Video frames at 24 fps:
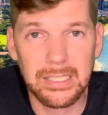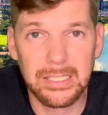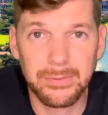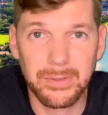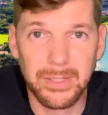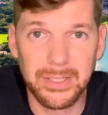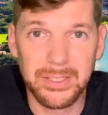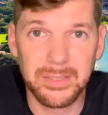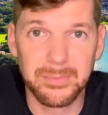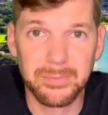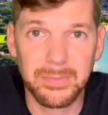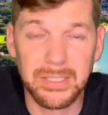
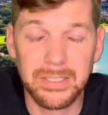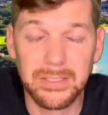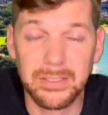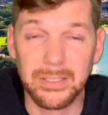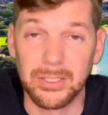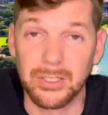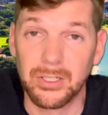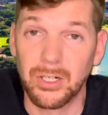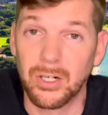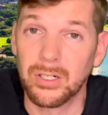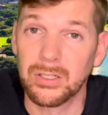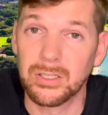recommend the
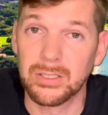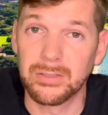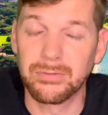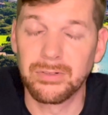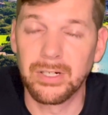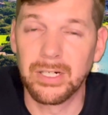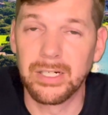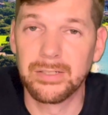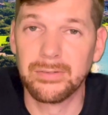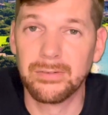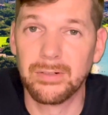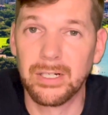garlic
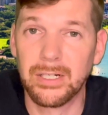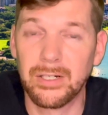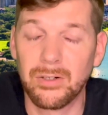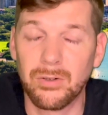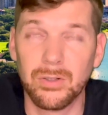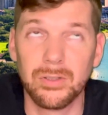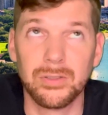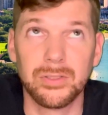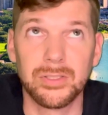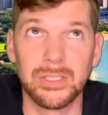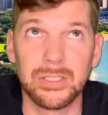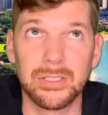fried rice, or
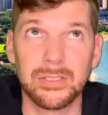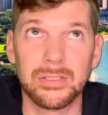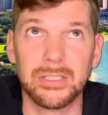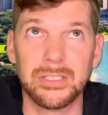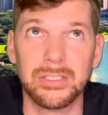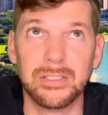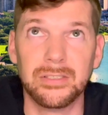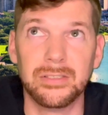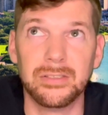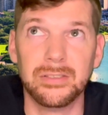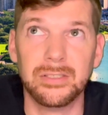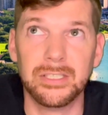is it the,
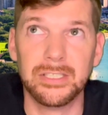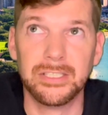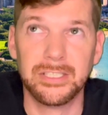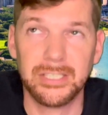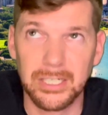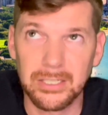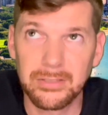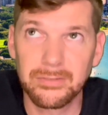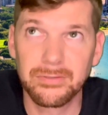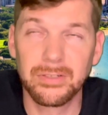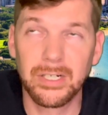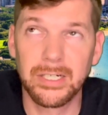the
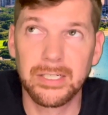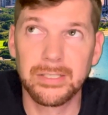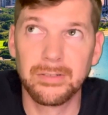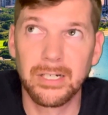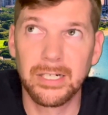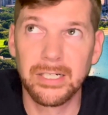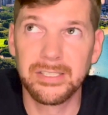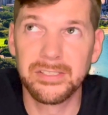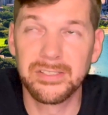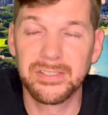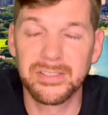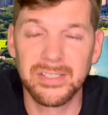duck fried
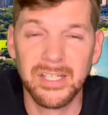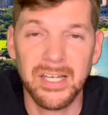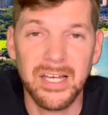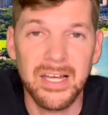rice?